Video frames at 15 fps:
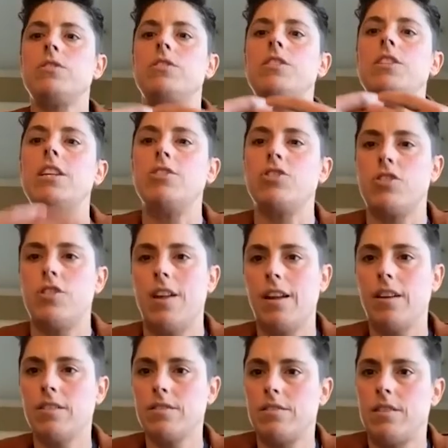teach
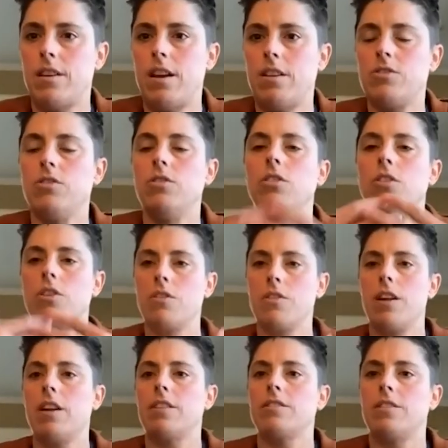things and to learn
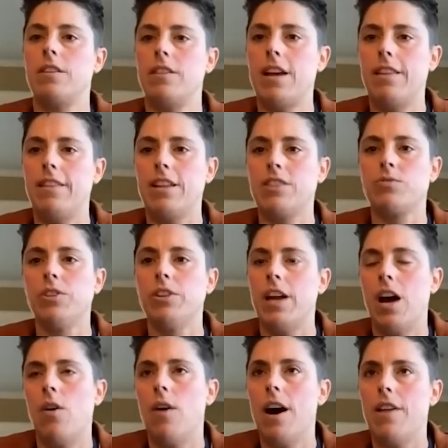things. And that's really
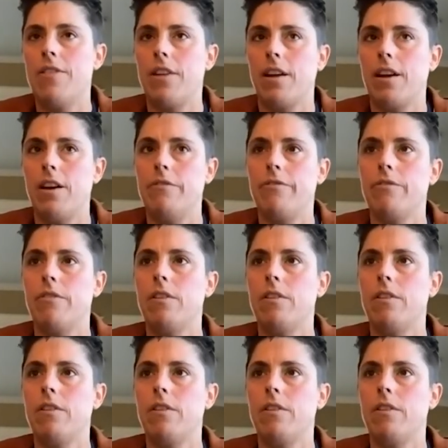how I think I've